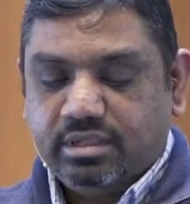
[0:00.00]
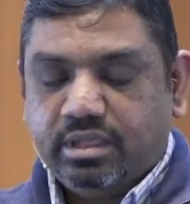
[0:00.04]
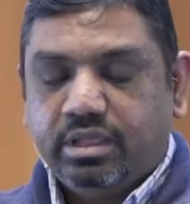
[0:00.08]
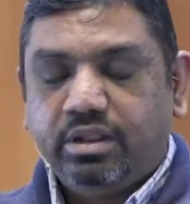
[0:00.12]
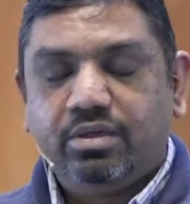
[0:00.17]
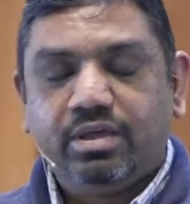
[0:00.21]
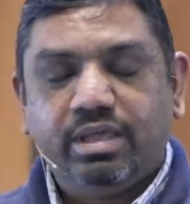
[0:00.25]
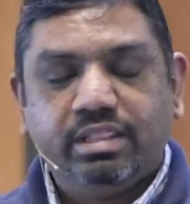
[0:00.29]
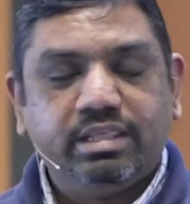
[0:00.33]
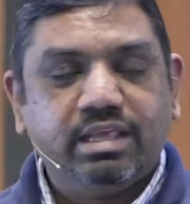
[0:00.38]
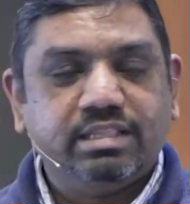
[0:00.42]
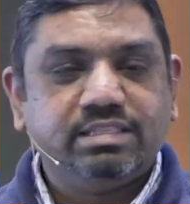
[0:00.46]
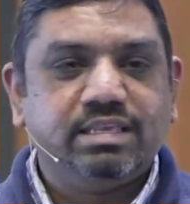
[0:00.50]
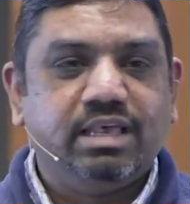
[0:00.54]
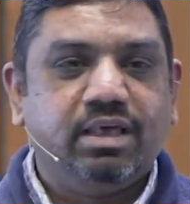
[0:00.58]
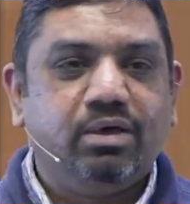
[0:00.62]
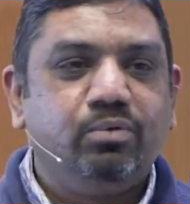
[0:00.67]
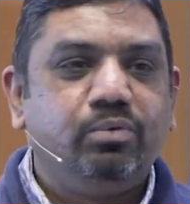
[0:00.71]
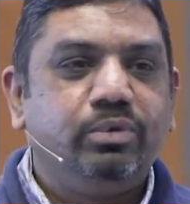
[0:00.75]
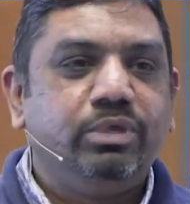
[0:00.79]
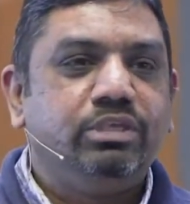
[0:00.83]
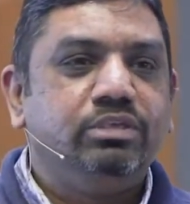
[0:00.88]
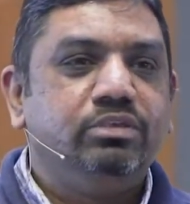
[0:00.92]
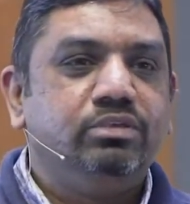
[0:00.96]
You know, and that's
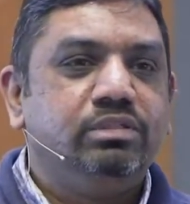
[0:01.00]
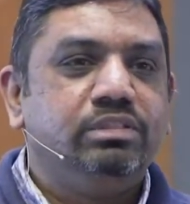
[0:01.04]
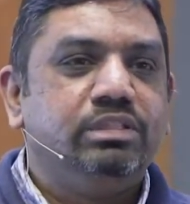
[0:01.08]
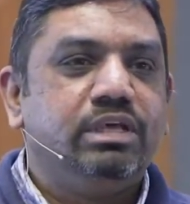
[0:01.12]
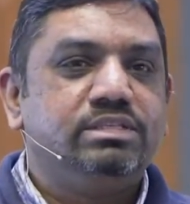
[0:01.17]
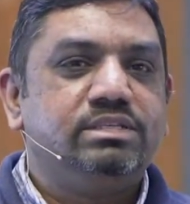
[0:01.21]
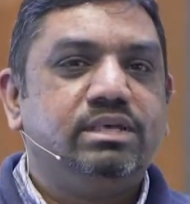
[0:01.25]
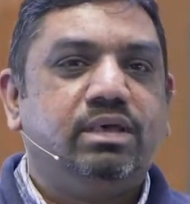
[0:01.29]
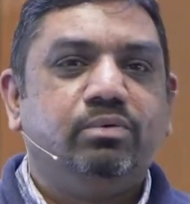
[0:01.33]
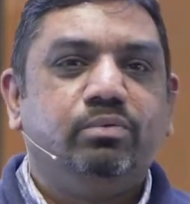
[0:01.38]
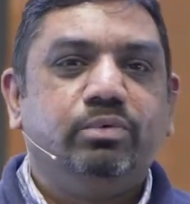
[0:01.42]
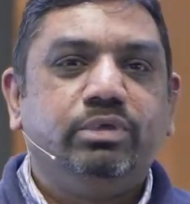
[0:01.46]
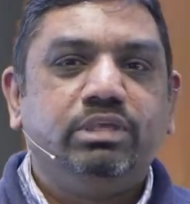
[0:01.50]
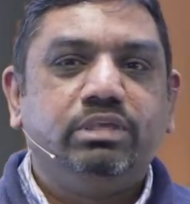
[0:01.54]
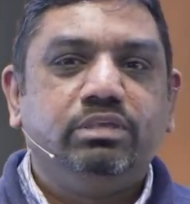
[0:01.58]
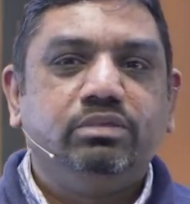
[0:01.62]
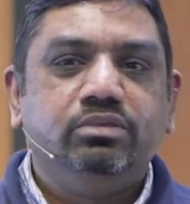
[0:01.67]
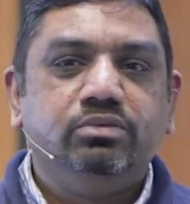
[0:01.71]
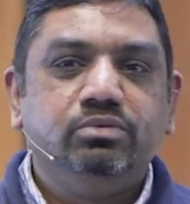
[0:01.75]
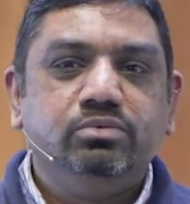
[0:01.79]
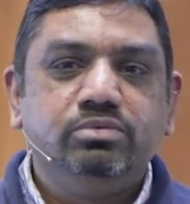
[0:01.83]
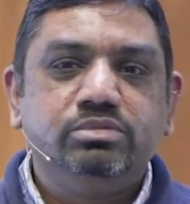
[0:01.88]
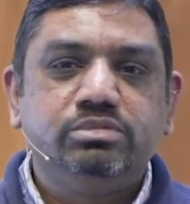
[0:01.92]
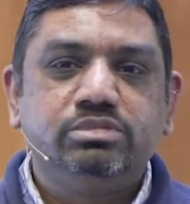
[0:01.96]
how we that's how we
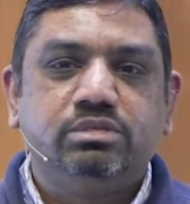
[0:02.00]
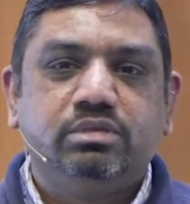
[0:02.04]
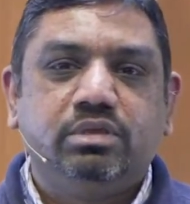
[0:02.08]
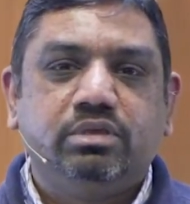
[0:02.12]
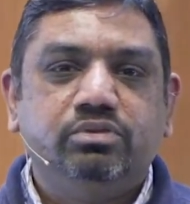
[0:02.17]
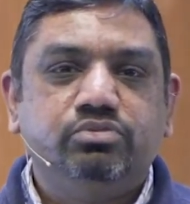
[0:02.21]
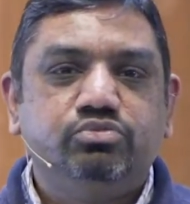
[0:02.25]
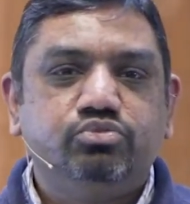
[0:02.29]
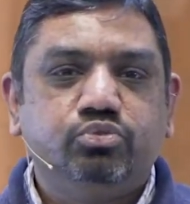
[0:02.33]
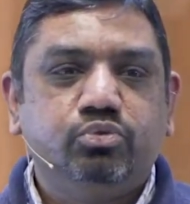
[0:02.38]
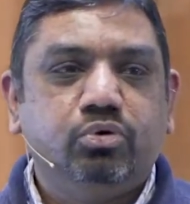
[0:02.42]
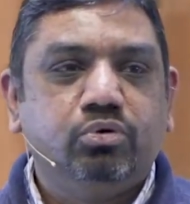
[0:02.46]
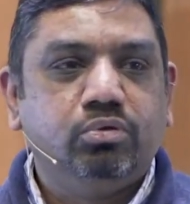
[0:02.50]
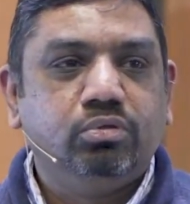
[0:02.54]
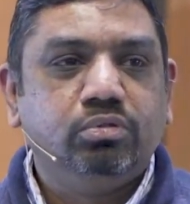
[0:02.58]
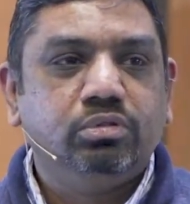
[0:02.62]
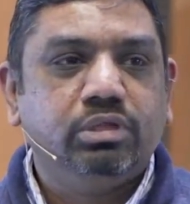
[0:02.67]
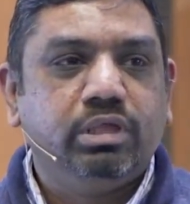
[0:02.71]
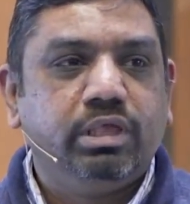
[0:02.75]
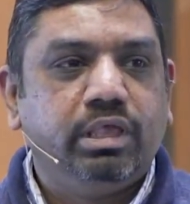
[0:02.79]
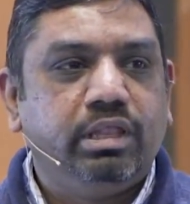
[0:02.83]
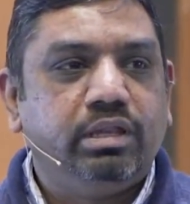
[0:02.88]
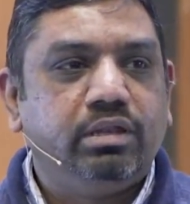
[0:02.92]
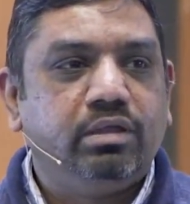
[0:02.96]
use
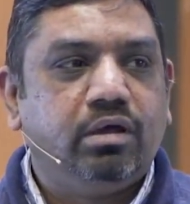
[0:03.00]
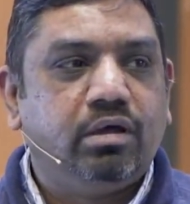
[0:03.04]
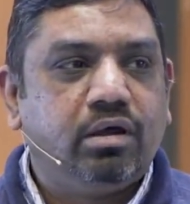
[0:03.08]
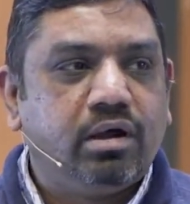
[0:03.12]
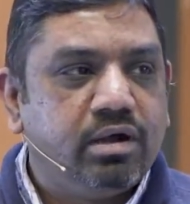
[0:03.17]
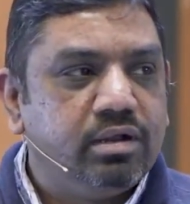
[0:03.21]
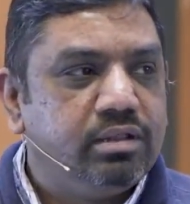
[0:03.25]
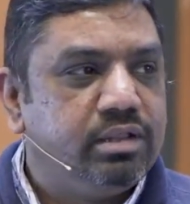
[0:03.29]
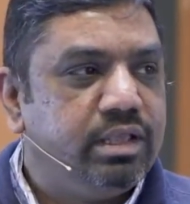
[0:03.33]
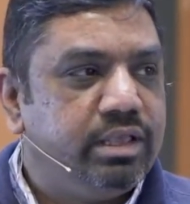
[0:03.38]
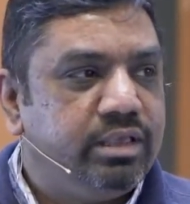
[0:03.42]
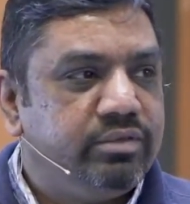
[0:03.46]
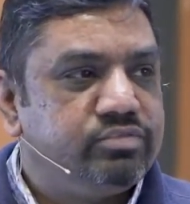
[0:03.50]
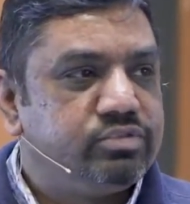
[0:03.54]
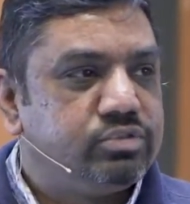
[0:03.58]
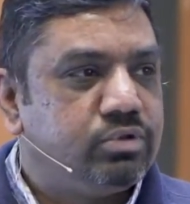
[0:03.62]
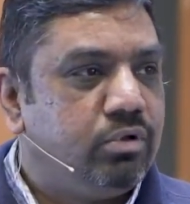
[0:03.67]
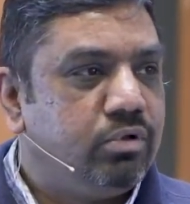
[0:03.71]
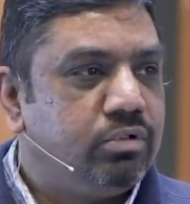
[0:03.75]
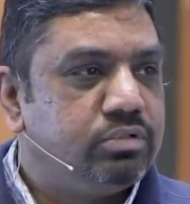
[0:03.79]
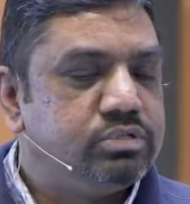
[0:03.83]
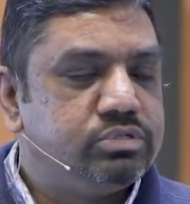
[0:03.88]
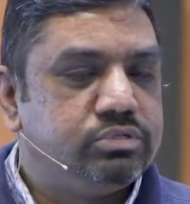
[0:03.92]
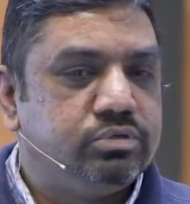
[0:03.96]
control in our lives
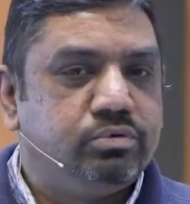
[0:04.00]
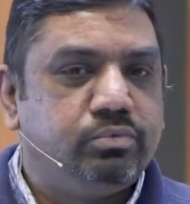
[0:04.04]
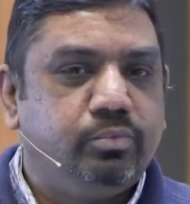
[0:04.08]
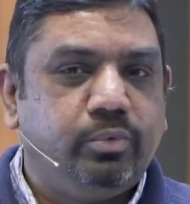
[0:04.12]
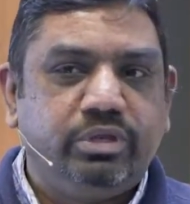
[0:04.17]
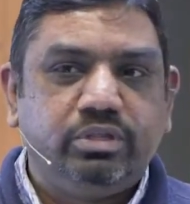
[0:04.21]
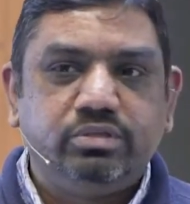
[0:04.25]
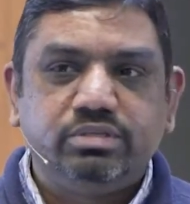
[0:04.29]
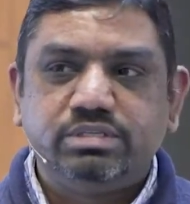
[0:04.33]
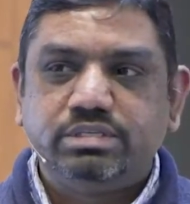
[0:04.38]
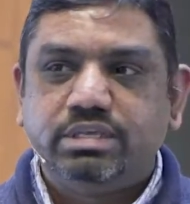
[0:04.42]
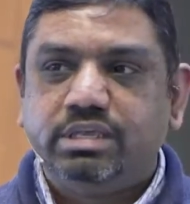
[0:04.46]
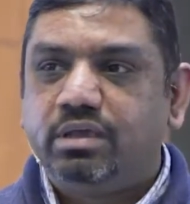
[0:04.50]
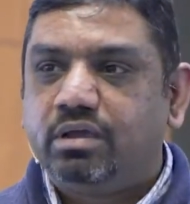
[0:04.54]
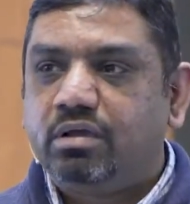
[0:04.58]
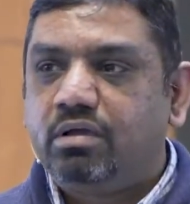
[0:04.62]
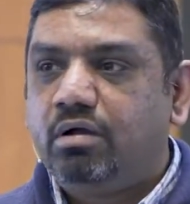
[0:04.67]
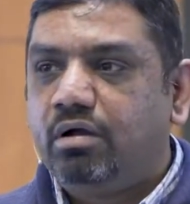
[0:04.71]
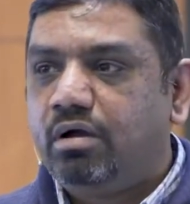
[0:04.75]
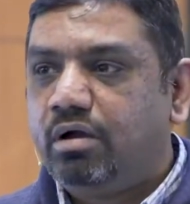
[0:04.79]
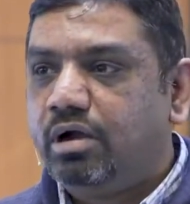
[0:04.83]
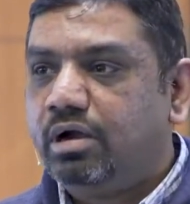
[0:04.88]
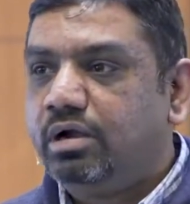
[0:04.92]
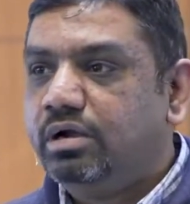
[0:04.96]
also. When you see a
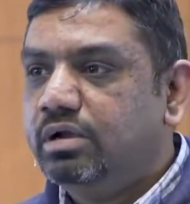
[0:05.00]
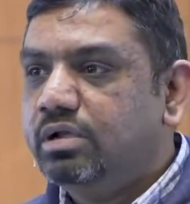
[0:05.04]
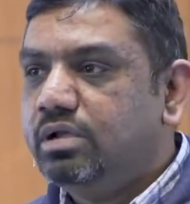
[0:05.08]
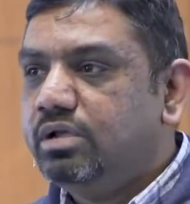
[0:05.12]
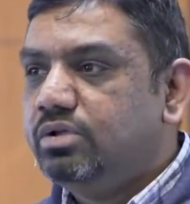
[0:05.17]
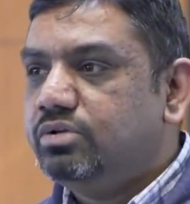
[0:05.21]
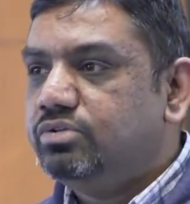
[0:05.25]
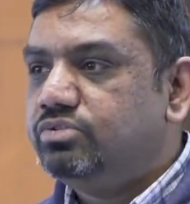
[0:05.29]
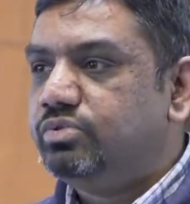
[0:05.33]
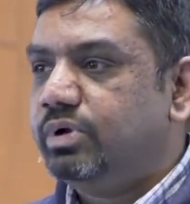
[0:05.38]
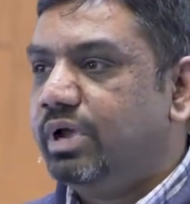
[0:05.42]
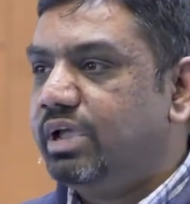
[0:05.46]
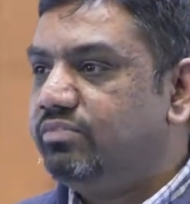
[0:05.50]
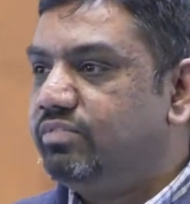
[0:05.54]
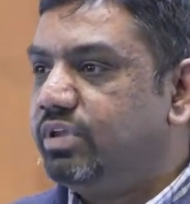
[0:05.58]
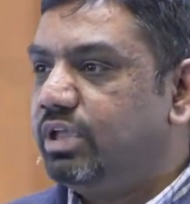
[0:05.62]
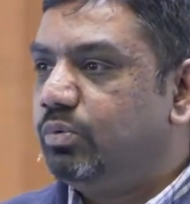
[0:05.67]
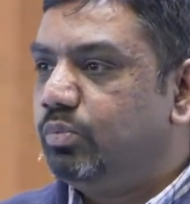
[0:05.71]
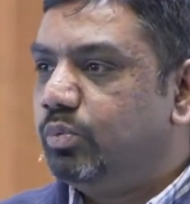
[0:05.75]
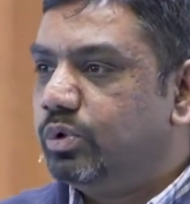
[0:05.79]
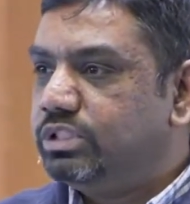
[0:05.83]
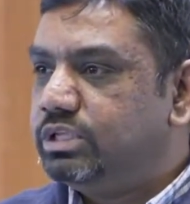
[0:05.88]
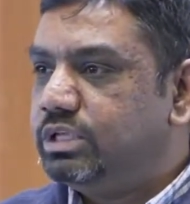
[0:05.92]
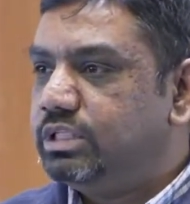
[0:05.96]
car
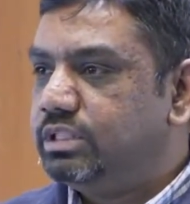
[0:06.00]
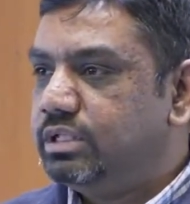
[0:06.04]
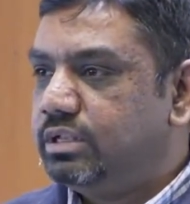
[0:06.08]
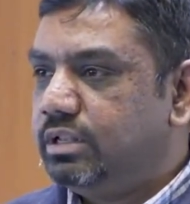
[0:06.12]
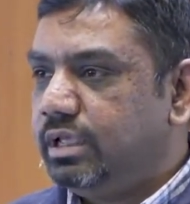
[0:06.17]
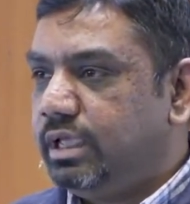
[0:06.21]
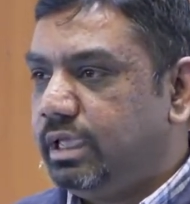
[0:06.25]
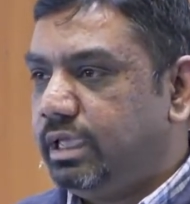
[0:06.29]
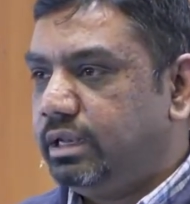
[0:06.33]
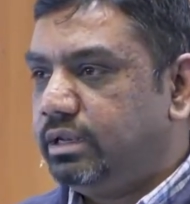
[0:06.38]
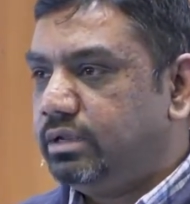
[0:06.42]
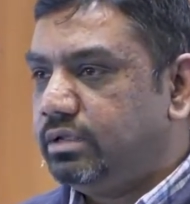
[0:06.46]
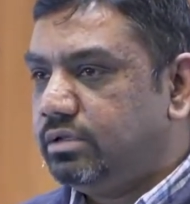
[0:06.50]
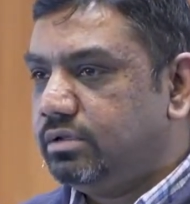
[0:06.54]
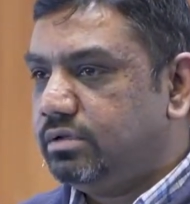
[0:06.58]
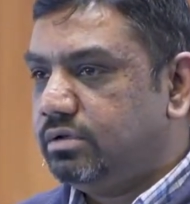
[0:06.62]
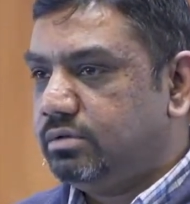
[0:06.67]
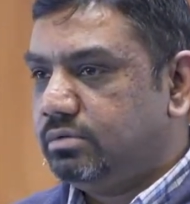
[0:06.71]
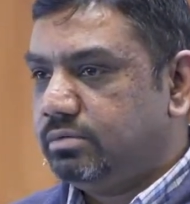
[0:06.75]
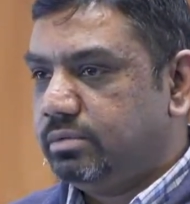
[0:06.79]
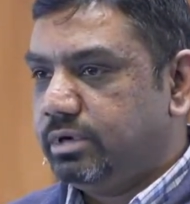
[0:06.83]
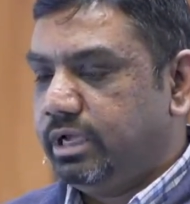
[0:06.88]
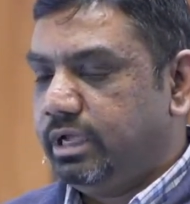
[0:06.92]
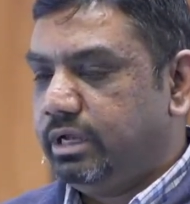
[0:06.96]
driving within the lane,
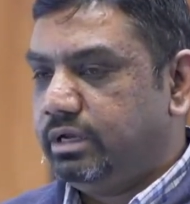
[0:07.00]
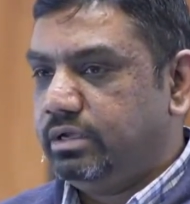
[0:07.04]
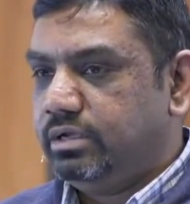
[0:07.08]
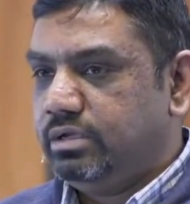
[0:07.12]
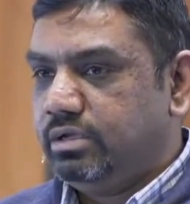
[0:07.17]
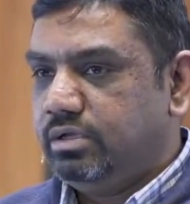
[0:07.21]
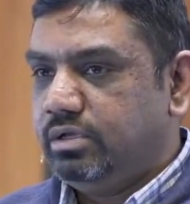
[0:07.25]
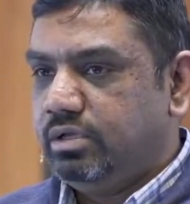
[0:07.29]
right?